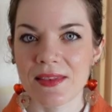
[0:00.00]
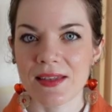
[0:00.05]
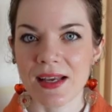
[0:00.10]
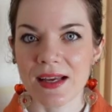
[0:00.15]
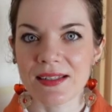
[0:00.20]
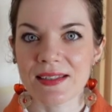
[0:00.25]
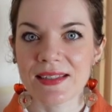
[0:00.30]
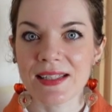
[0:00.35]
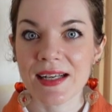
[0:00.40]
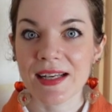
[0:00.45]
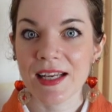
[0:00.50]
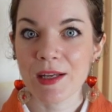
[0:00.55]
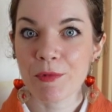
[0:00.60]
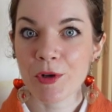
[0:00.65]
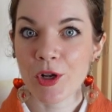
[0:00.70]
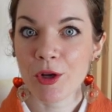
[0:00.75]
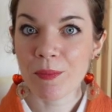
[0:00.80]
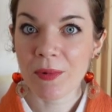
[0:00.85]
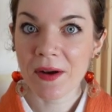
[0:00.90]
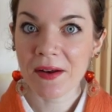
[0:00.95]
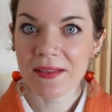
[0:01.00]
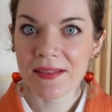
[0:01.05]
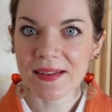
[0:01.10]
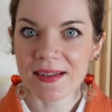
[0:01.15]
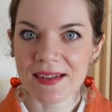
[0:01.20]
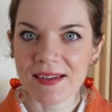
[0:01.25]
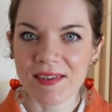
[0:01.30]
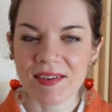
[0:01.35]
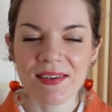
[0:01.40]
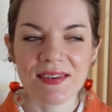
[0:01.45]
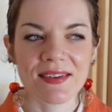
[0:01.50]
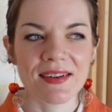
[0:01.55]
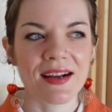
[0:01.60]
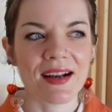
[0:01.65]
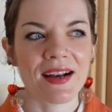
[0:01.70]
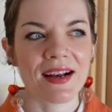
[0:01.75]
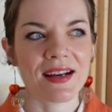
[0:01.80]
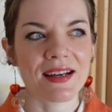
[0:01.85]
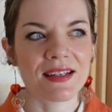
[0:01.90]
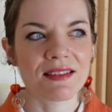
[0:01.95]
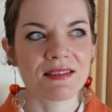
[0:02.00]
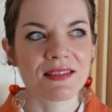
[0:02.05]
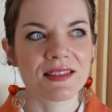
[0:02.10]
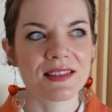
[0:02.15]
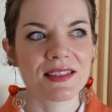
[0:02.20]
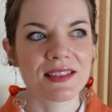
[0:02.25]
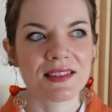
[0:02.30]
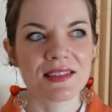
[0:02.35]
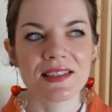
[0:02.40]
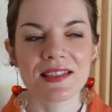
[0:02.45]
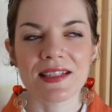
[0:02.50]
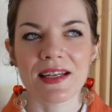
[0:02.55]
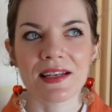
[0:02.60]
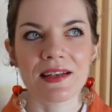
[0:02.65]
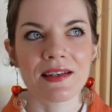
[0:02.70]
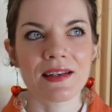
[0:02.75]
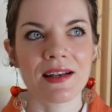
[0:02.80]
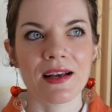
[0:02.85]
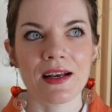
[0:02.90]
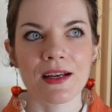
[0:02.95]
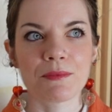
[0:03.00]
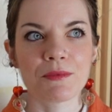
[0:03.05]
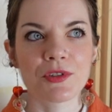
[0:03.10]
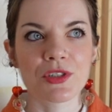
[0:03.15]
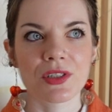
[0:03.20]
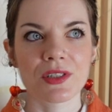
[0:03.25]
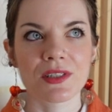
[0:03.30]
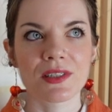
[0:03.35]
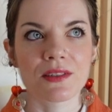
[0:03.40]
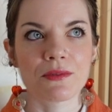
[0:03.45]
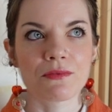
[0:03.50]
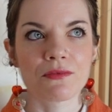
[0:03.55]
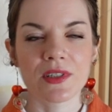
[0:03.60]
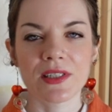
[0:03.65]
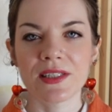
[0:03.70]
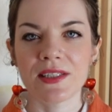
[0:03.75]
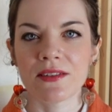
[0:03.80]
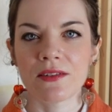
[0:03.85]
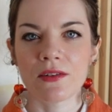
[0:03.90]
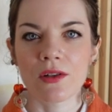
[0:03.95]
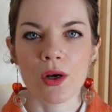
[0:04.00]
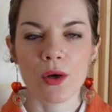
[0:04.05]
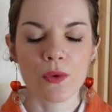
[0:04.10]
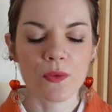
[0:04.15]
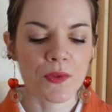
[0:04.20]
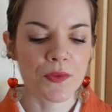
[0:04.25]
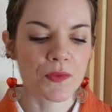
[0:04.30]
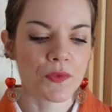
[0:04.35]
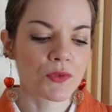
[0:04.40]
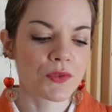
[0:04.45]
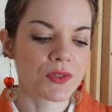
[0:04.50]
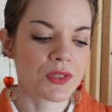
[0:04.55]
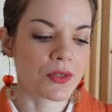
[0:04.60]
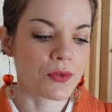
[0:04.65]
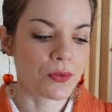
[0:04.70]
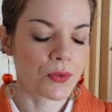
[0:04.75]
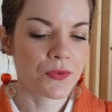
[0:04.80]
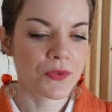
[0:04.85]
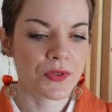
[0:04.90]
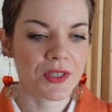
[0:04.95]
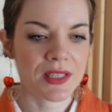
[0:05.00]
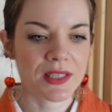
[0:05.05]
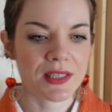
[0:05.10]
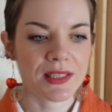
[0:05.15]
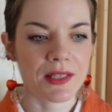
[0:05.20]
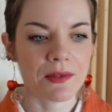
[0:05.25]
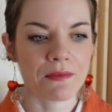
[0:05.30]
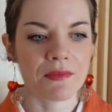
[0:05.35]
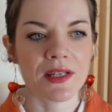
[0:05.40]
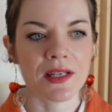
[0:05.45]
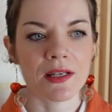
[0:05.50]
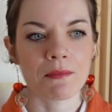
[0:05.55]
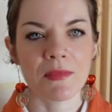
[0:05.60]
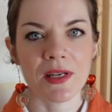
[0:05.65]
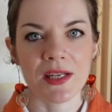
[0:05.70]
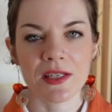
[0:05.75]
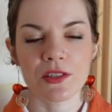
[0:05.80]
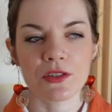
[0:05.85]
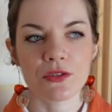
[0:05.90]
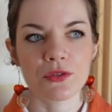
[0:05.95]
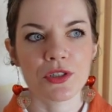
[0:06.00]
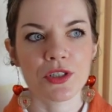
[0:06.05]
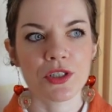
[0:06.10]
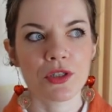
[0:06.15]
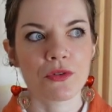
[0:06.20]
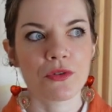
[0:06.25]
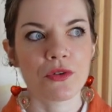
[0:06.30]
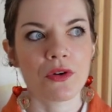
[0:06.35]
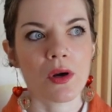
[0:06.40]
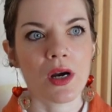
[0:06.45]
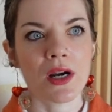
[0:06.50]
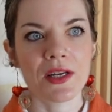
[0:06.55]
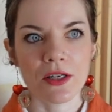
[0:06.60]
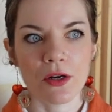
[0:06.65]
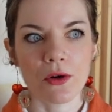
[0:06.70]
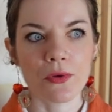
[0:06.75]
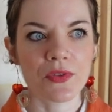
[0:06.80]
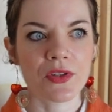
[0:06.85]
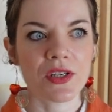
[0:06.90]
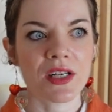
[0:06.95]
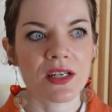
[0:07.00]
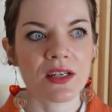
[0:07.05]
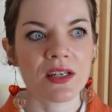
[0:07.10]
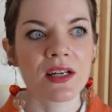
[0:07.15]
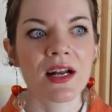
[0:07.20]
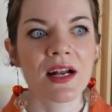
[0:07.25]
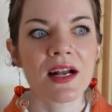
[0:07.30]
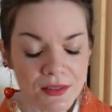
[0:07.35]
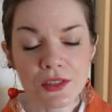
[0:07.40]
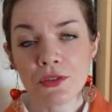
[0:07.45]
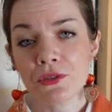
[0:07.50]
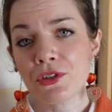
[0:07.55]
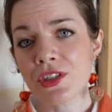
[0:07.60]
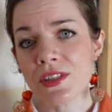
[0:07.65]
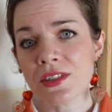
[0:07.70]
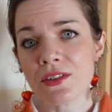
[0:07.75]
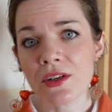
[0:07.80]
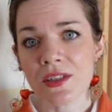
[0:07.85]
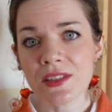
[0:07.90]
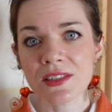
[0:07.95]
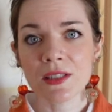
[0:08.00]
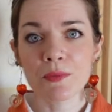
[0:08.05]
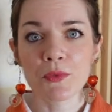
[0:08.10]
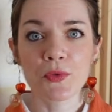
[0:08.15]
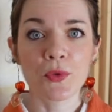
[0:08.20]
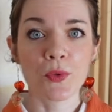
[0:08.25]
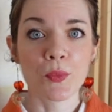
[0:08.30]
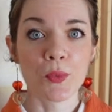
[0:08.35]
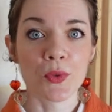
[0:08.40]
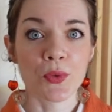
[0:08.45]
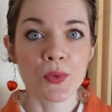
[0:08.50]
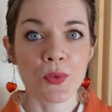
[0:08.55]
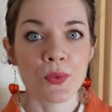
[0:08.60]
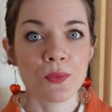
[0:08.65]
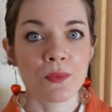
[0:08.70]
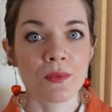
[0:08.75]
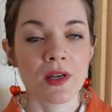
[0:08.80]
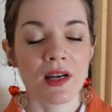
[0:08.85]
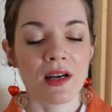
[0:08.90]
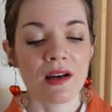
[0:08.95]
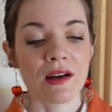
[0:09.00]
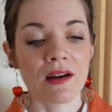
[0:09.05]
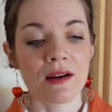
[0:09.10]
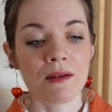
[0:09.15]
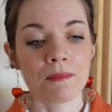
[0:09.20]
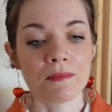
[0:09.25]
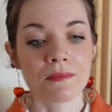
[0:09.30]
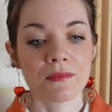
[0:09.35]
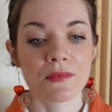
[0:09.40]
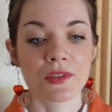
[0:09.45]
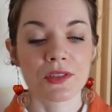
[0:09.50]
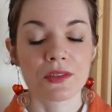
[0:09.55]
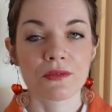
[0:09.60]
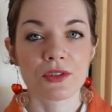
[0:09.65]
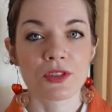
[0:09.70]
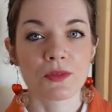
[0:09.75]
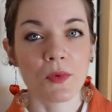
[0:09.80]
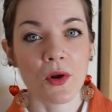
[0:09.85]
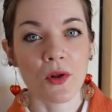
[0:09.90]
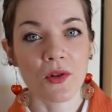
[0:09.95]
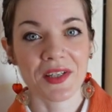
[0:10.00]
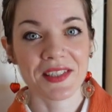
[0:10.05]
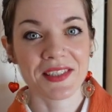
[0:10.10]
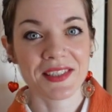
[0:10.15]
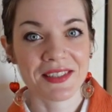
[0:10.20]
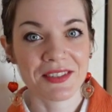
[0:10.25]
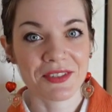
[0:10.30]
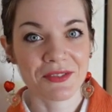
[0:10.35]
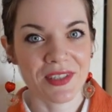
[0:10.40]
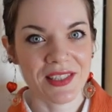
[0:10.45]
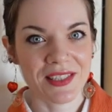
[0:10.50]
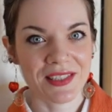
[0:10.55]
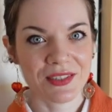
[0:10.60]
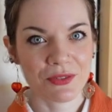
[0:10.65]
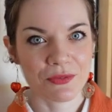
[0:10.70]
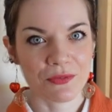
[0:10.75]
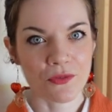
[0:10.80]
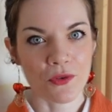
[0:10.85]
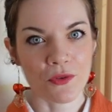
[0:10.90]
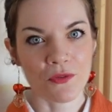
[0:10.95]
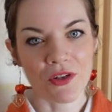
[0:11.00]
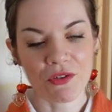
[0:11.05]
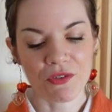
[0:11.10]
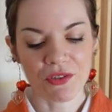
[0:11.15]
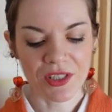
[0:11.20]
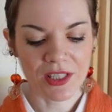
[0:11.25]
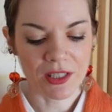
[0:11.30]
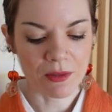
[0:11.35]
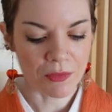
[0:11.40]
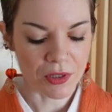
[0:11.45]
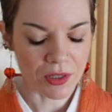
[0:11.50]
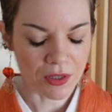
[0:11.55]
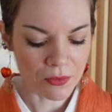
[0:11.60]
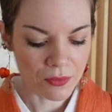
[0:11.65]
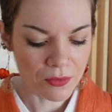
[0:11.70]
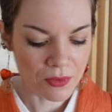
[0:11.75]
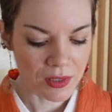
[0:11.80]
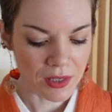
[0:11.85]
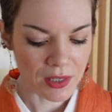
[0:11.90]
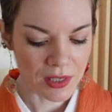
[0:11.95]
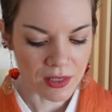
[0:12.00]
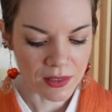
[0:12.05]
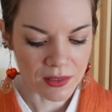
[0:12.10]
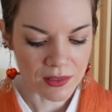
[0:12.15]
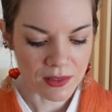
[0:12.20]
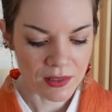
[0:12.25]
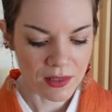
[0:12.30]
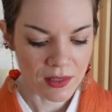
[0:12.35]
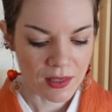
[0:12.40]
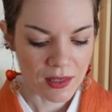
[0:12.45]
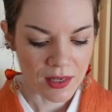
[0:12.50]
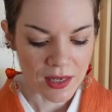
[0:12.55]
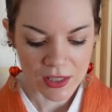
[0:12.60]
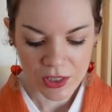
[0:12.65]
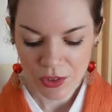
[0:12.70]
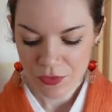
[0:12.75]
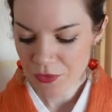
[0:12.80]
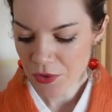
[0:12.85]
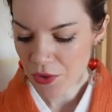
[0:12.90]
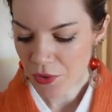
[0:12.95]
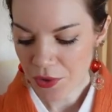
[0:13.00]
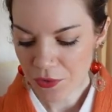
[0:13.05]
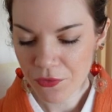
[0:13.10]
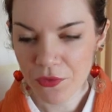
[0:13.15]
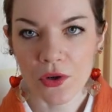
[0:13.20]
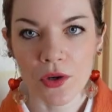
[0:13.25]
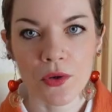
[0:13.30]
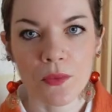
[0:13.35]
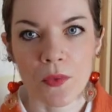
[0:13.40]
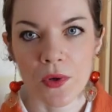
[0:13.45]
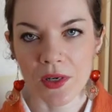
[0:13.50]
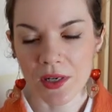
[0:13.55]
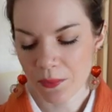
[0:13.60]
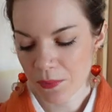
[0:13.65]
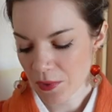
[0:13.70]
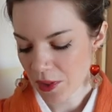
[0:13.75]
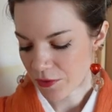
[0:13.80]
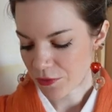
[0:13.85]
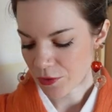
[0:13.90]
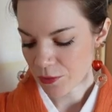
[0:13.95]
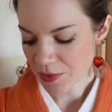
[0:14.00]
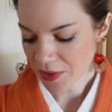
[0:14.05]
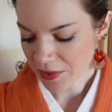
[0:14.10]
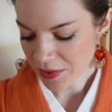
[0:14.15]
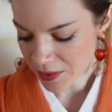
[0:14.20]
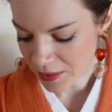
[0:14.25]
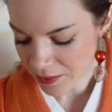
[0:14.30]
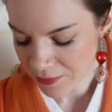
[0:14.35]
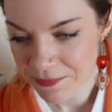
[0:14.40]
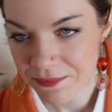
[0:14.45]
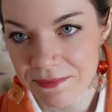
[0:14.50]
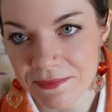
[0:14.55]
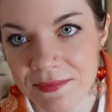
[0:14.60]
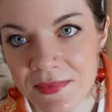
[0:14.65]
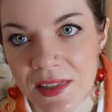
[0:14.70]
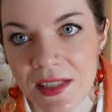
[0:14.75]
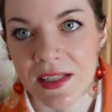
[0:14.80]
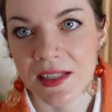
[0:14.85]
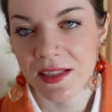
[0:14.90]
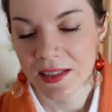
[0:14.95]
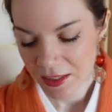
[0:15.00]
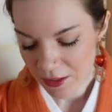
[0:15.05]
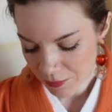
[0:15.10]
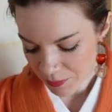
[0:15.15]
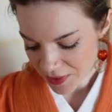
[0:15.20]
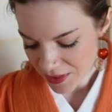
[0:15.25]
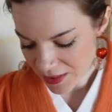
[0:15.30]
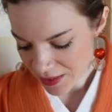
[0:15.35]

That is that kimono I bought there. And since then, I'm just really in love with Otsuka Gofukuten, and when I make it to Kyoto, I go there. So I just got some kimono, um, small accessories for wearing kimono, and I just found out I forgot one. I will have to bring that. On. Give me a